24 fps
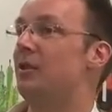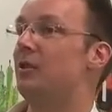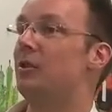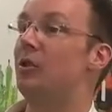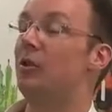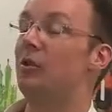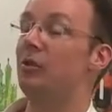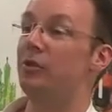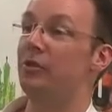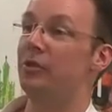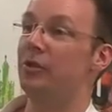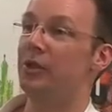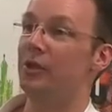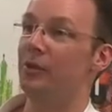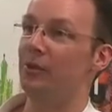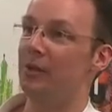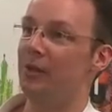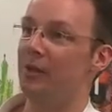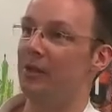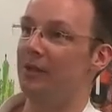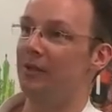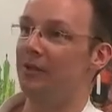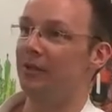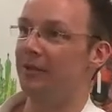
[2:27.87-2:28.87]
on to
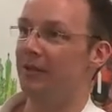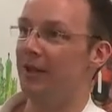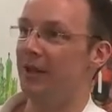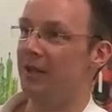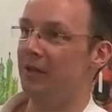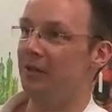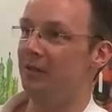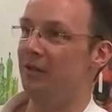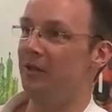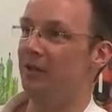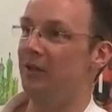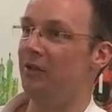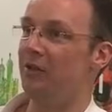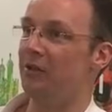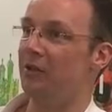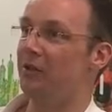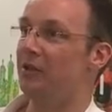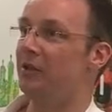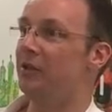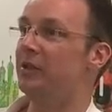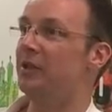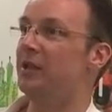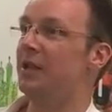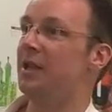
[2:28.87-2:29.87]
our end
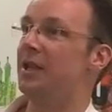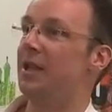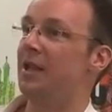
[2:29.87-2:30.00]
users,